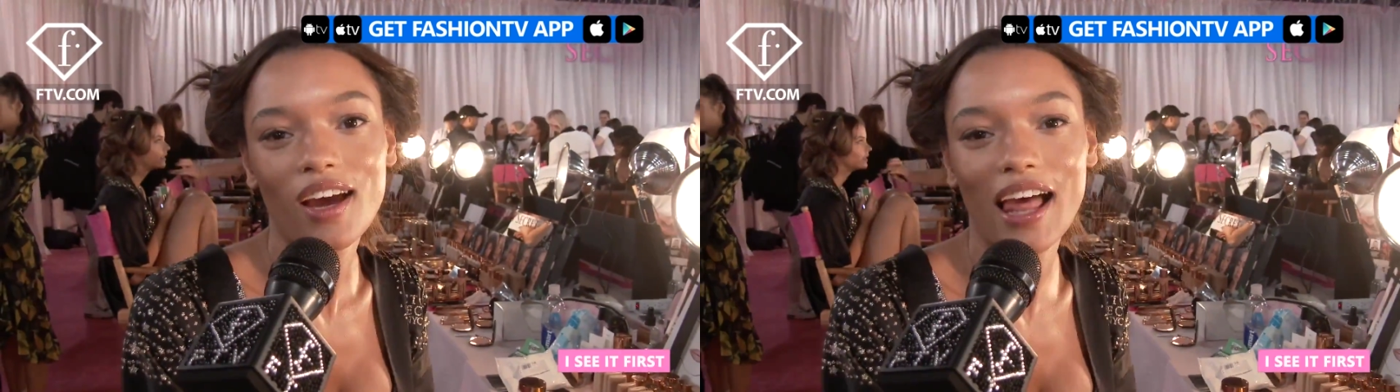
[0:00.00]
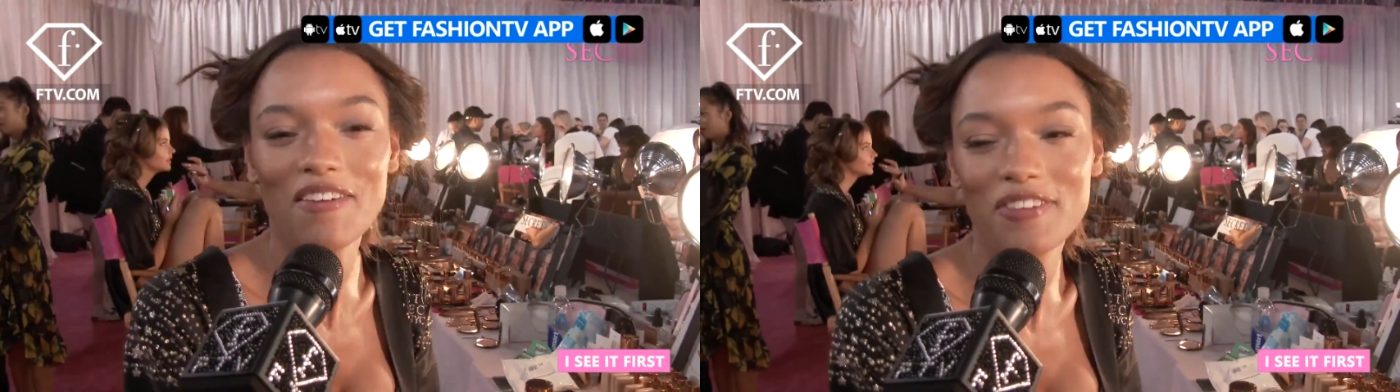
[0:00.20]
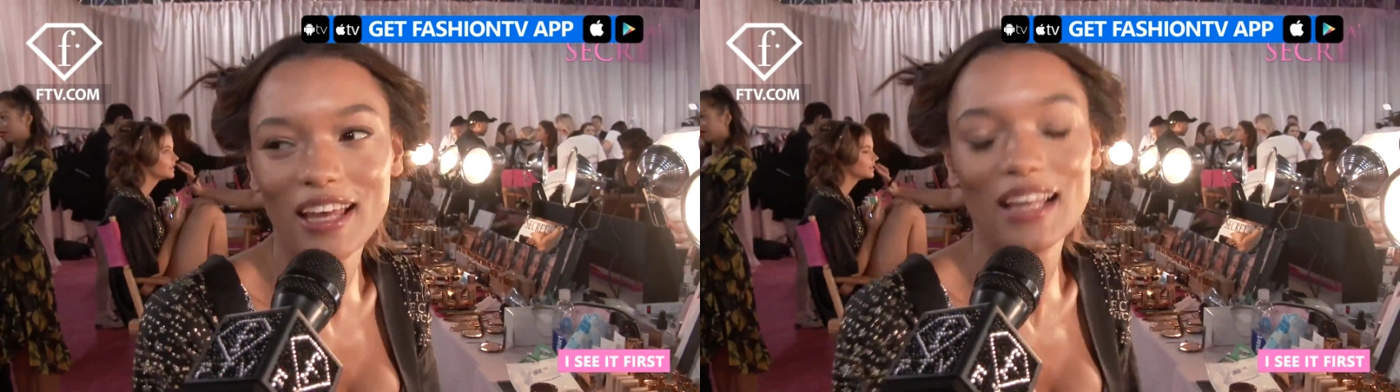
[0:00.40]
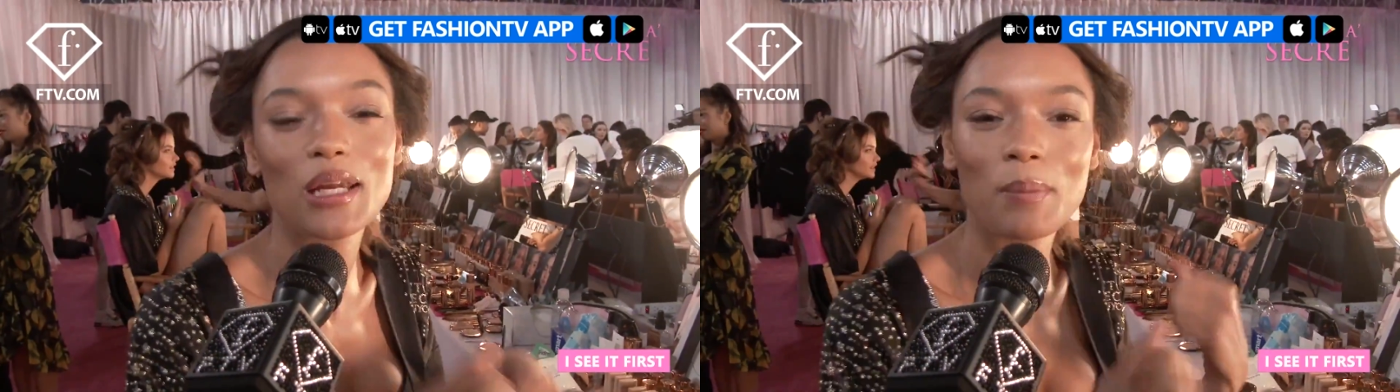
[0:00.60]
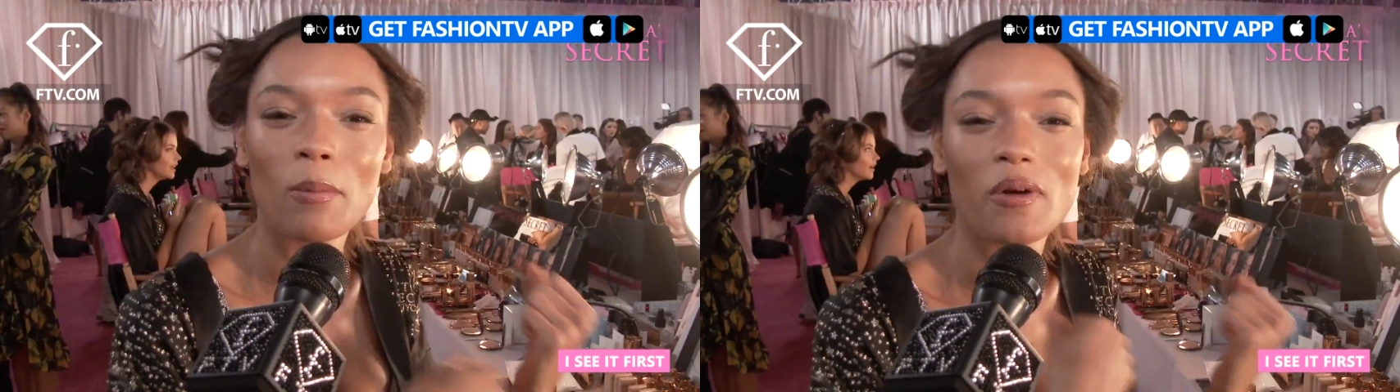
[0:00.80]
I feel like a
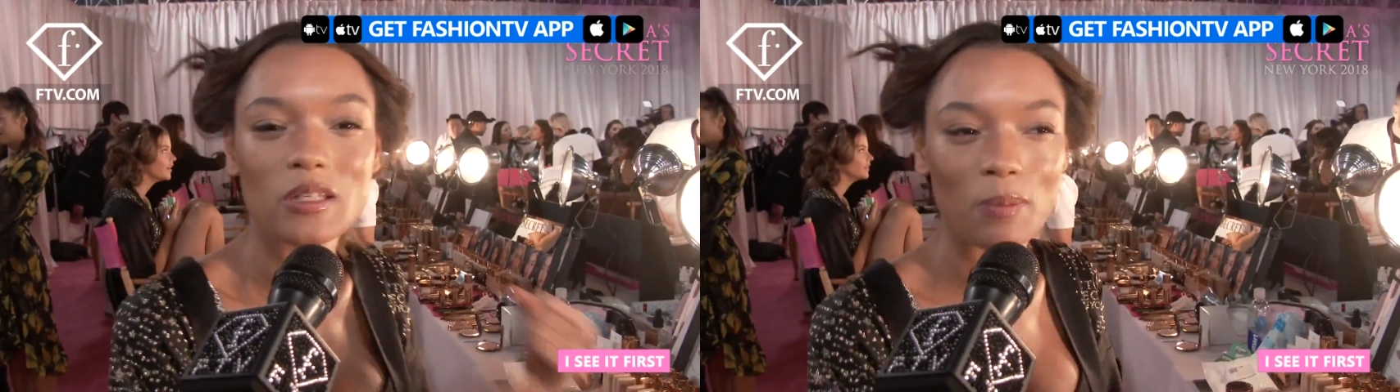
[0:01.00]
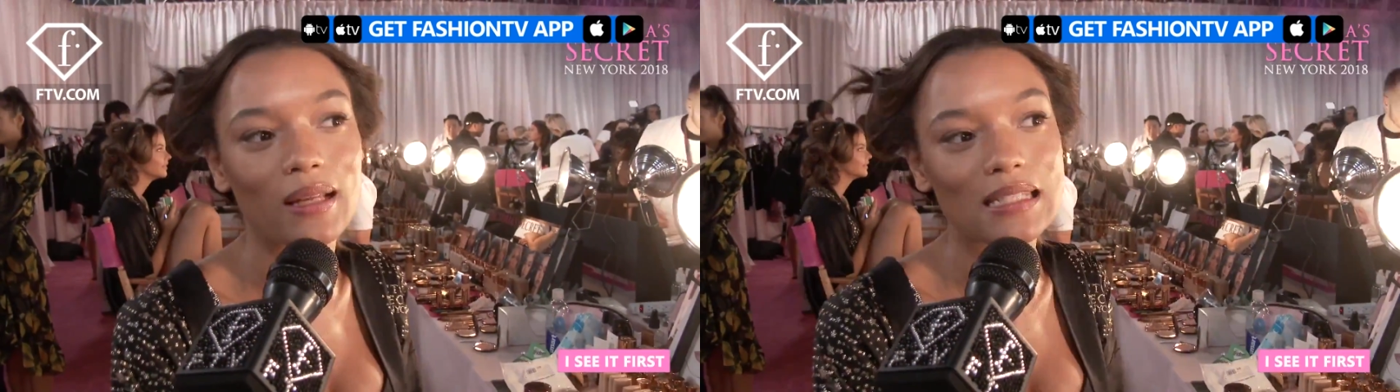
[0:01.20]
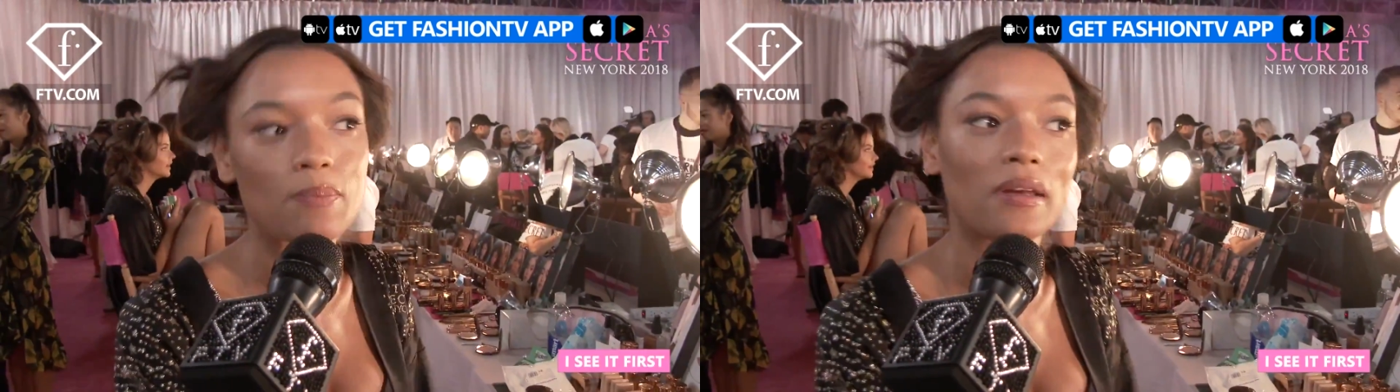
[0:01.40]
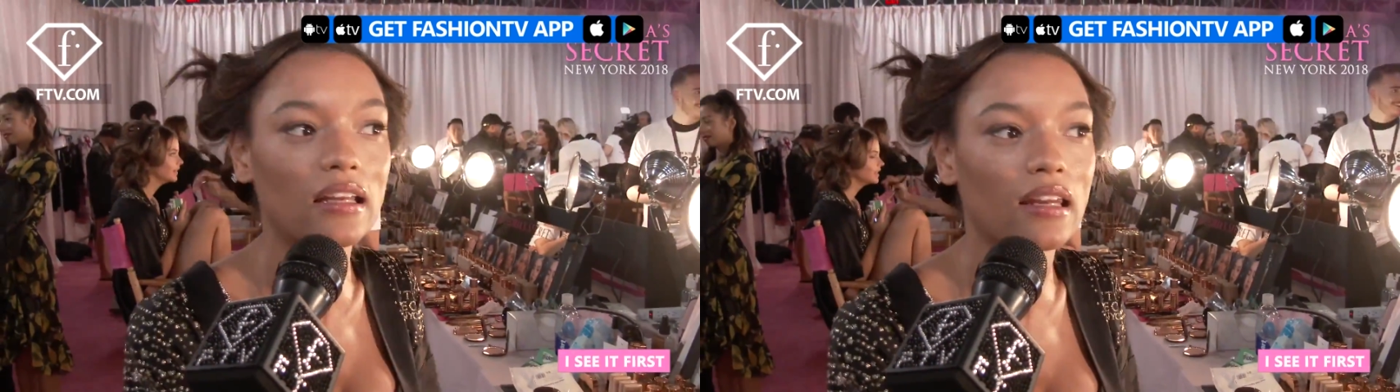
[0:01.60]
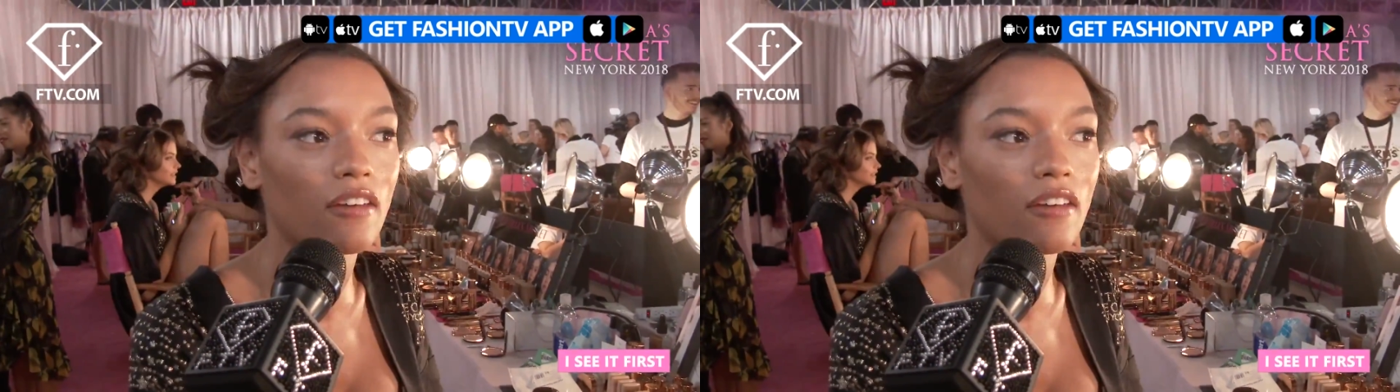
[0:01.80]
little bit more responsibility.